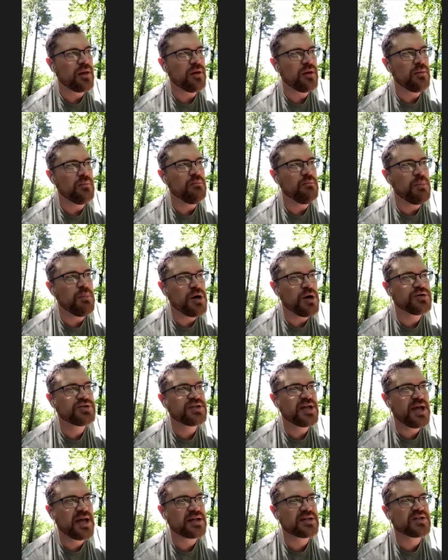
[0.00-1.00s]
most
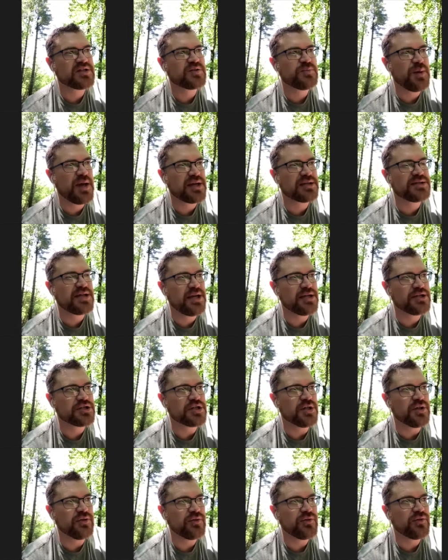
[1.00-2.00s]

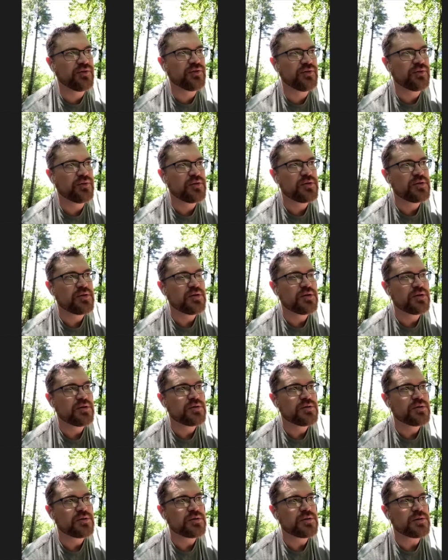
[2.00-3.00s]
expectations
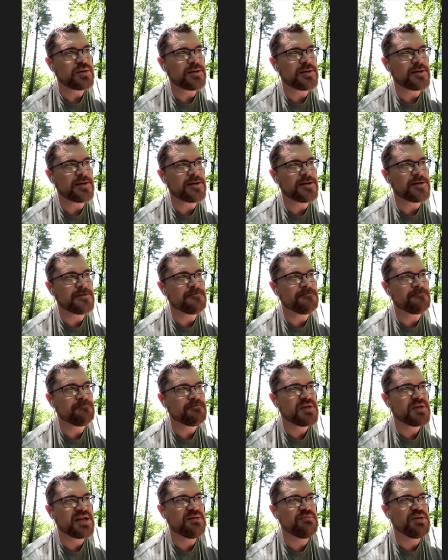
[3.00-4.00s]
um,
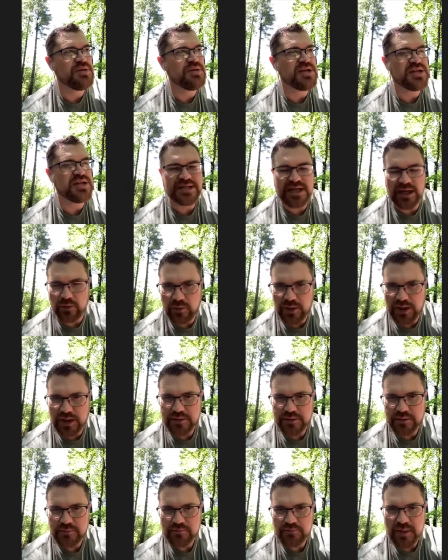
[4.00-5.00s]
can be dealt with,
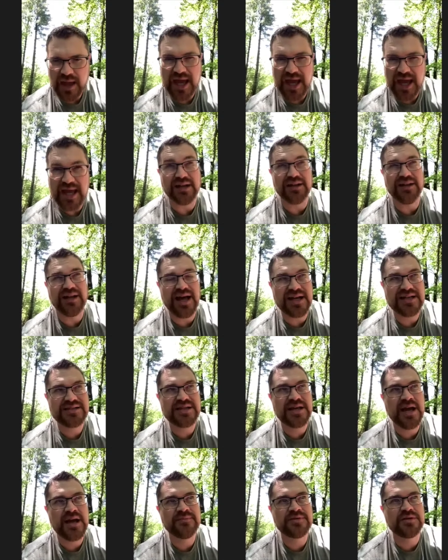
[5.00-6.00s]
and a lot of
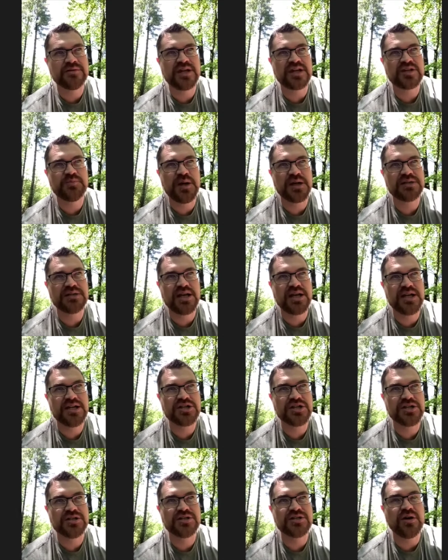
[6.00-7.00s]
times those
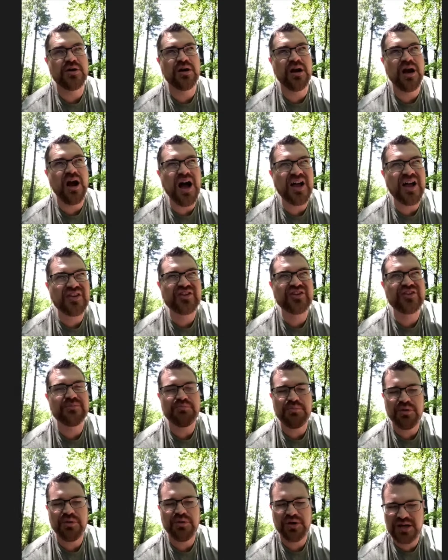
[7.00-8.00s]
expectations are us
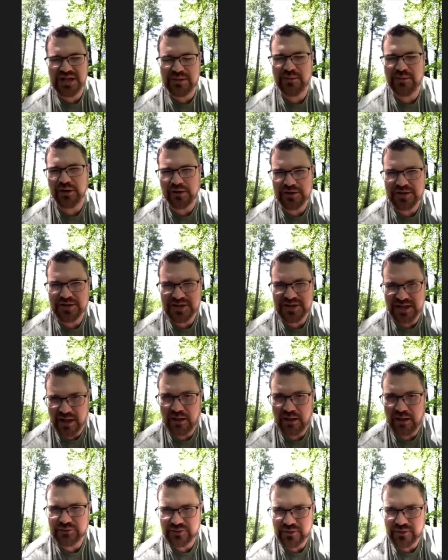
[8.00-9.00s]
putting them on
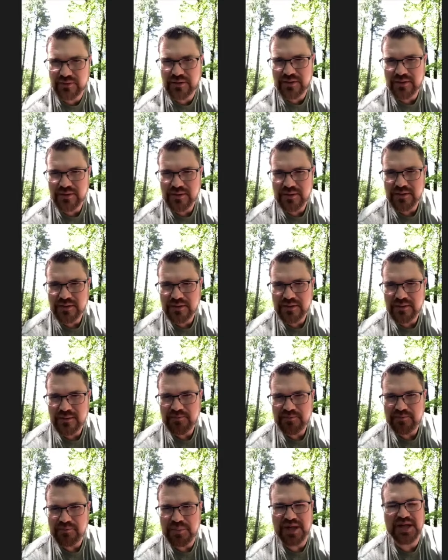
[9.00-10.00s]
ourselves. Mm-hmm
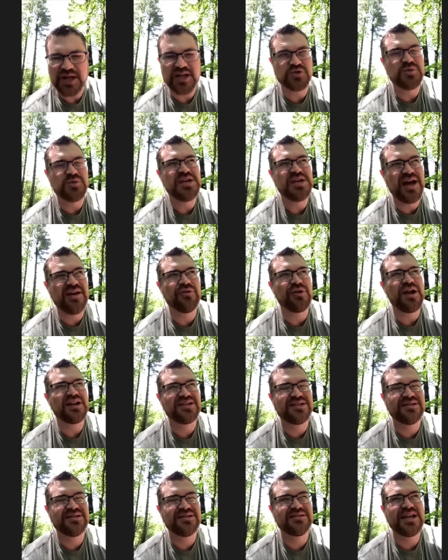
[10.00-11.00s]
because we never
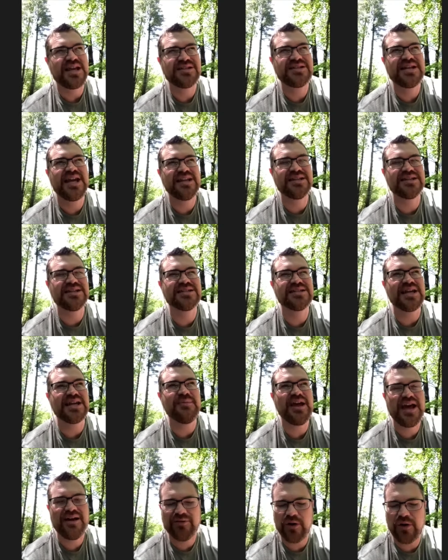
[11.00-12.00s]
t- take the time to
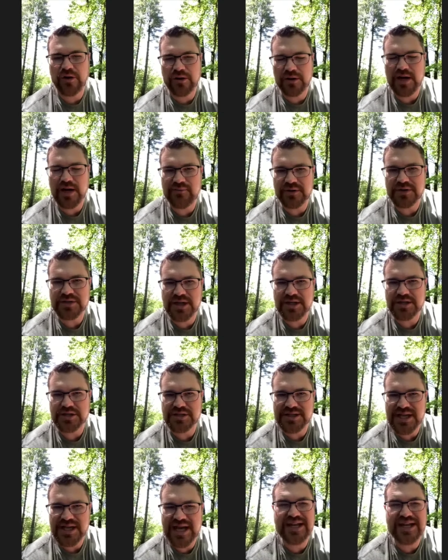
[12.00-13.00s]
have the hard conversations.
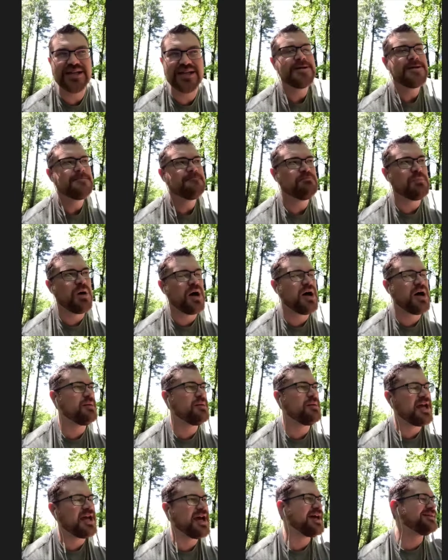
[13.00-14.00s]
Hey, mom,
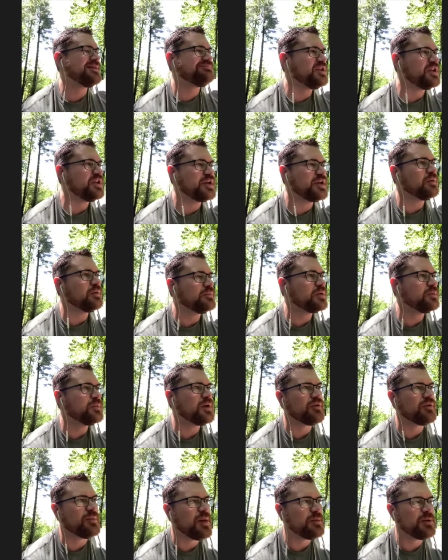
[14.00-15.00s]
dad, you know, whomever
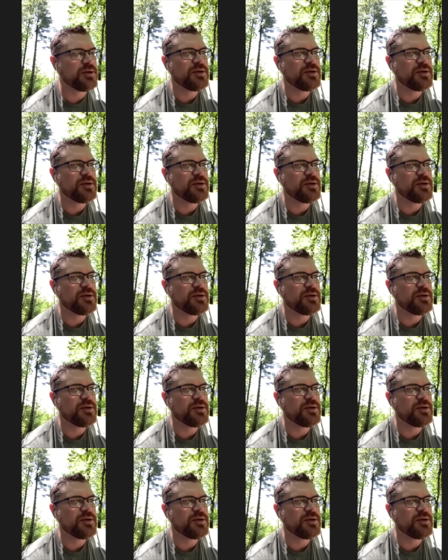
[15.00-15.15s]
it may be,